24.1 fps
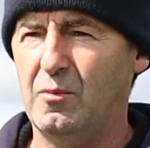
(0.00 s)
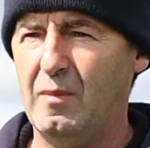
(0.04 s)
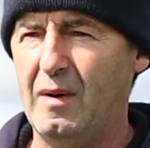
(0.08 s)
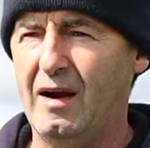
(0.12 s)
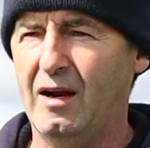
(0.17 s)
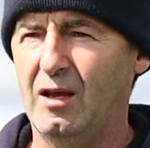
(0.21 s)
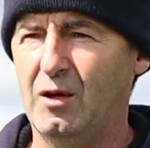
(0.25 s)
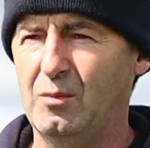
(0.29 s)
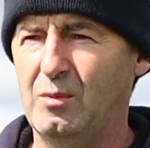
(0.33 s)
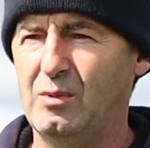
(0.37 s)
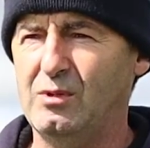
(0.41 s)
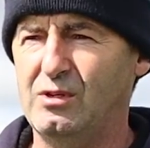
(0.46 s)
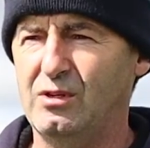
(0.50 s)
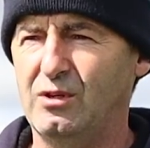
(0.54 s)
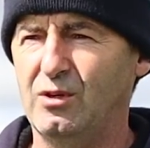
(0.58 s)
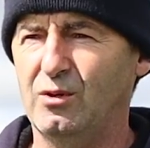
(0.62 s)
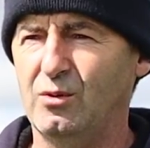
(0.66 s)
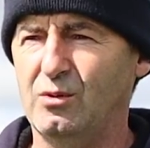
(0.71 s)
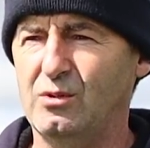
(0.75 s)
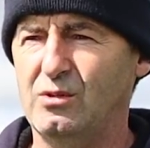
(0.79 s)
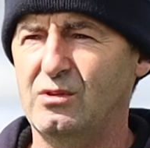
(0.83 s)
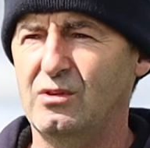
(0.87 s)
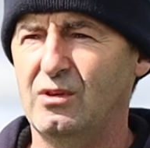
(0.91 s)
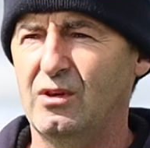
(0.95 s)
remarkable to
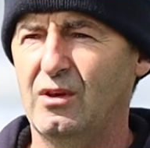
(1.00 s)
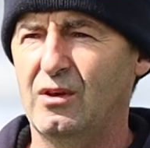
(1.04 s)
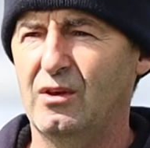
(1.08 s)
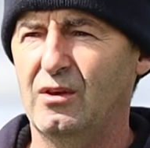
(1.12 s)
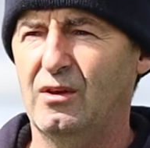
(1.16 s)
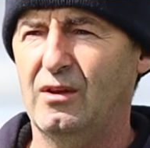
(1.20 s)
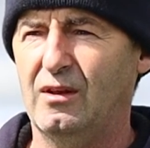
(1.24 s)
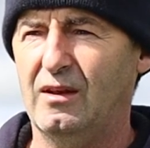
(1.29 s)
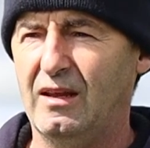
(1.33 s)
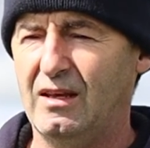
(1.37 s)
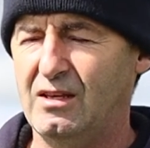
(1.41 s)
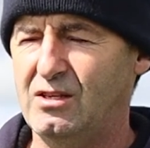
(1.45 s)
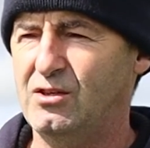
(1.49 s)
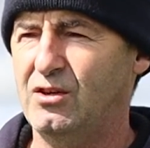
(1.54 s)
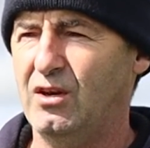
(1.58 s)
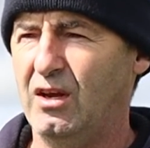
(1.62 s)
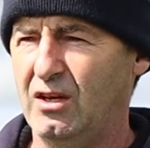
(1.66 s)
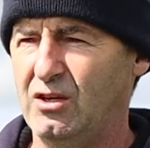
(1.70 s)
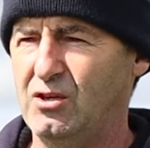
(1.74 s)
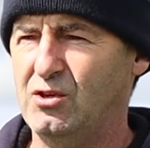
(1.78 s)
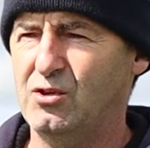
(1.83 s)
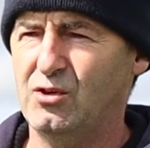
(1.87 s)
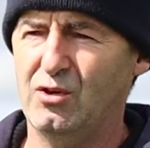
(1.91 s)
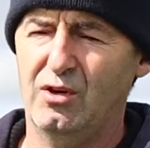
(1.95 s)
use less
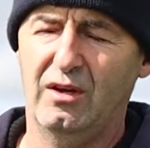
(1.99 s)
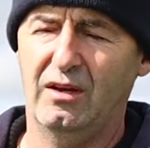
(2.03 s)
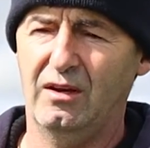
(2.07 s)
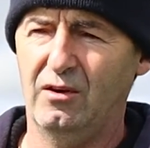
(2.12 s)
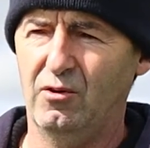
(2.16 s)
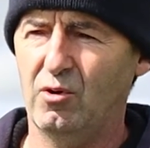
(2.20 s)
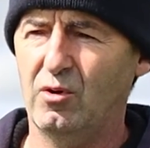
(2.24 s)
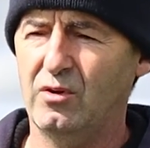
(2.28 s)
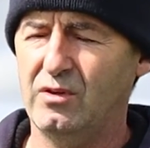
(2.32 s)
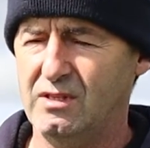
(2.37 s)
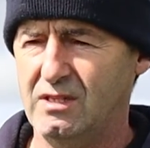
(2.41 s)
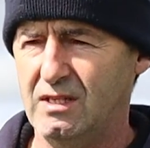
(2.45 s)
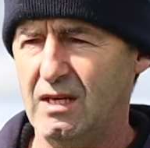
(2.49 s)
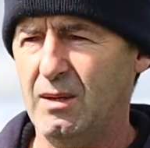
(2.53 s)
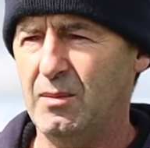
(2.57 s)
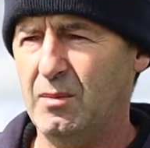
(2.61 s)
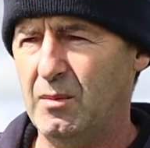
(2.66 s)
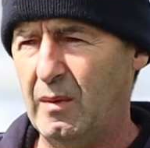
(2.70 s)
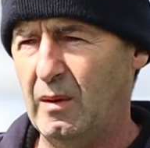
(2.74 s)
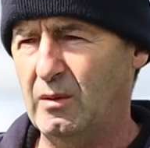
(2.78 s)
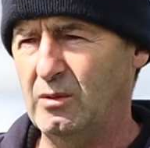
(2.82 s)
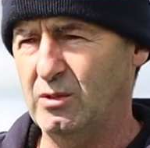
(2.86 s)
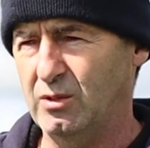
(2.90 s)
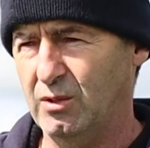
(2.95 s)
nitrogen and grow the same
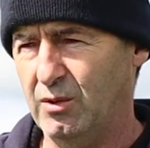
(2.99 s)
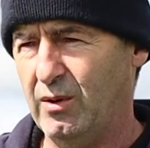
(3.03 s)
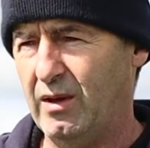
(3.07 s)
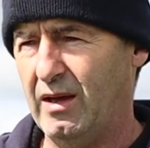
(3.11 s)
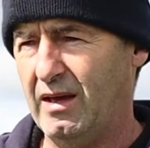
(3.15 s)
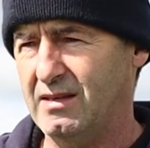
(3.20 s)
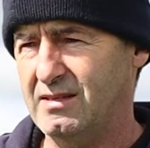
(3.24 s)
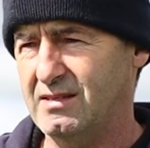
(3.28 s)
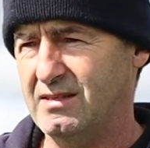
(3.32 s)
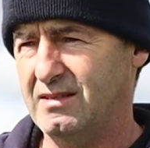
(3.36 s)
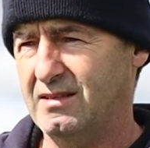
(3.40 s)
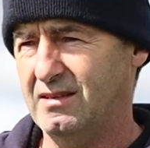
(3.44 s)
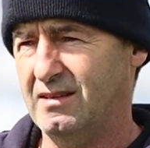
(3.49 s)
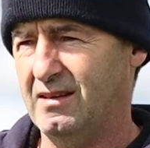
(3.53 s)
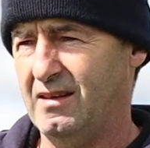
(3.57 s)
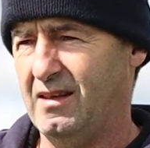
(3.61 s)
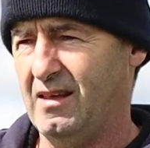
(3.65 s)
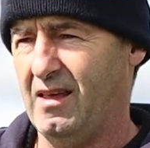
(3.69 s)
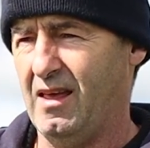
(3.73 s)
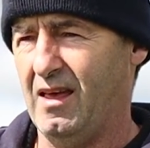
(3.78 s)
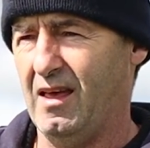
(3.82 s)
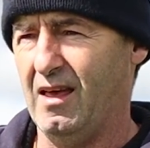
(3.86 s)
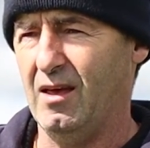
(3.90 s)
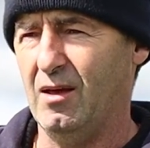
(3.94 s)
amount of grass.
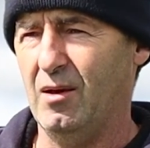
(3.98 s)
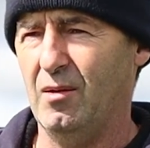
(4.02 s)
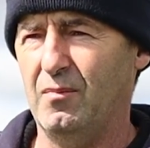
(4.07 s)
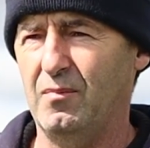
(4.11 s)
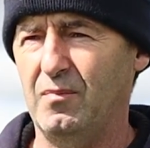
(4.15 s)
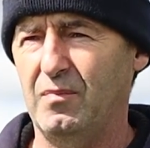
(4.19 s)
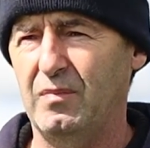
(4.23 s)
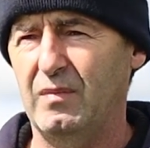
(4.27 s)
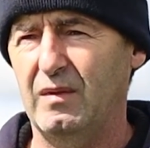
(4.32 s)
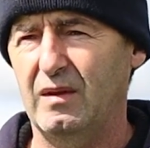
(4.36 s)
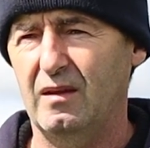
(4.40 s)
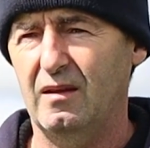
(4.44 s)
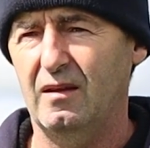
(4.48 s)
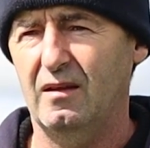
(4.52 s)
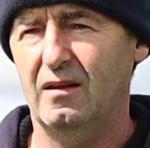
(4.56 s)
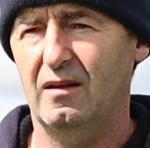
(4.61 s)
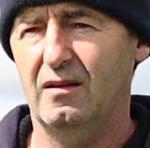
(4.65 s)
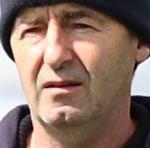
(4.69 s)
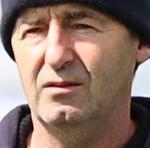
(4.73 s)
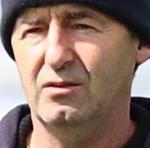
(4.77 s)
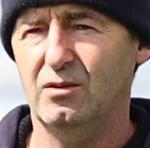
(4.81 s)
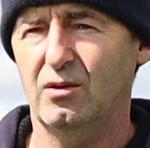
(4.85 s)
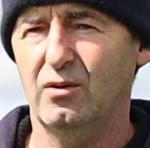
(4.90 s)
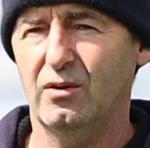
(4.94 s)

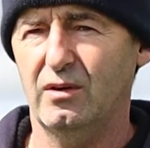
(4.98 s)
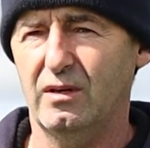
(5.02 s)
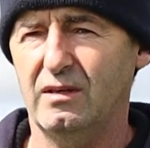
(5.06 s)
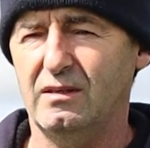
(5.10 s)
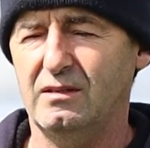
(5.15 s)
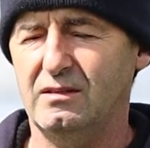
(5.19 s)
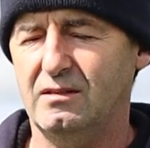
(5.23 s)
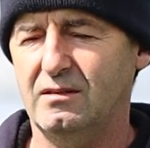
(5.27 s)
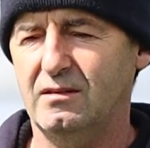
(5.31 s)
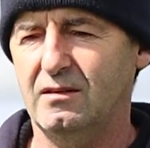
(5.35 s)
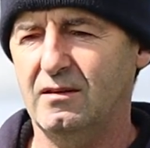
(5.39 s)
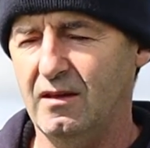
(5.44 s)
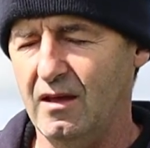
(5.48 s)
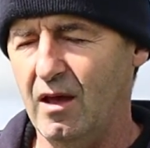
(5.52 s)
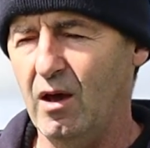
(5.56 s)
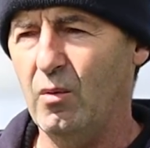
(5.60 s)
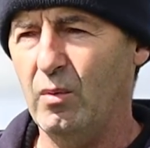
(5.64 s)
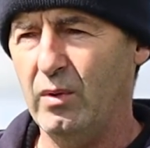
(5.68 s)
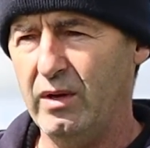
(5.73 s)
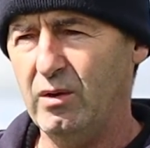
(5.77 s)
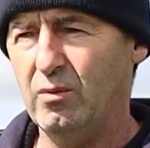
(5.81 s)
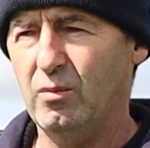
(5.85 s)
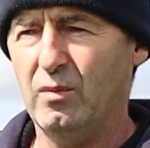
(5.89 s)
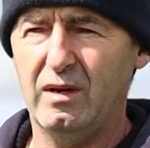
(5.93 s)
So it's a
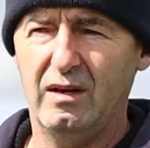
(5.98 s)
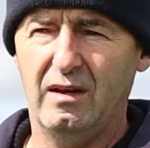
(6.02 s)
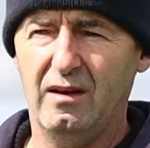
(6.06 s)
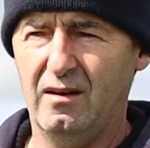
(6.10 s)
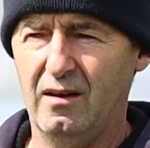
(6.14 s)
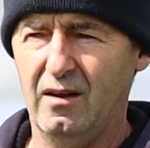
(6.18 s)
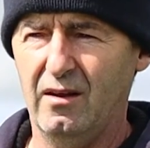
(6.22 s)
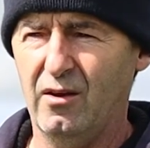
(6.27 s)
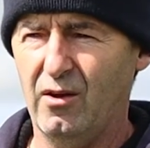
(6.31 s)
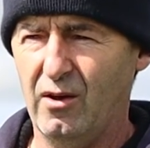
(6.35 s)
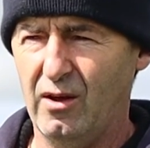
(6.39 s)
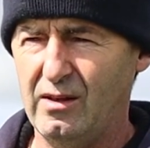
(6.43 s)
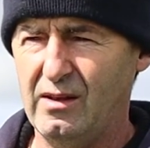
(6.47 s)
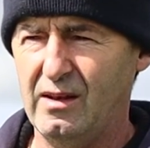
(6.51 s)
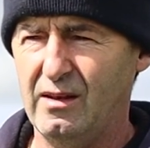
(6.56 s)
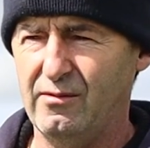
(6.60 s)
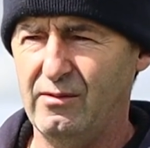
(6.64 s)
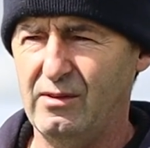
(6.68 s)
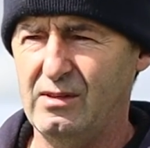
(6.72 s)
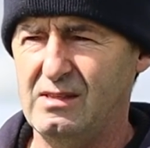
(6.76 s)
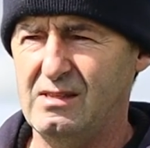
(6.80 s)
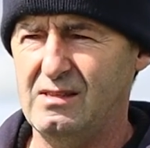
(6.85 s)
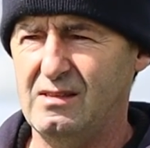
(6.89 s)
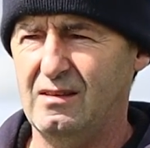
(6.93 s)
win-win on all
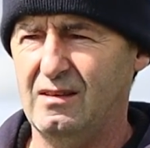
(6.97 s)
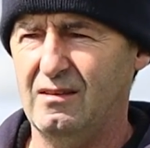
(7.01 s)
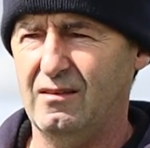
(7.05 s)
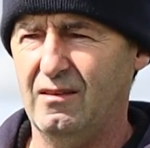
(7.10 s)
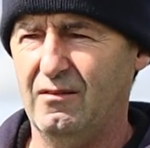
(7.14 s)
levels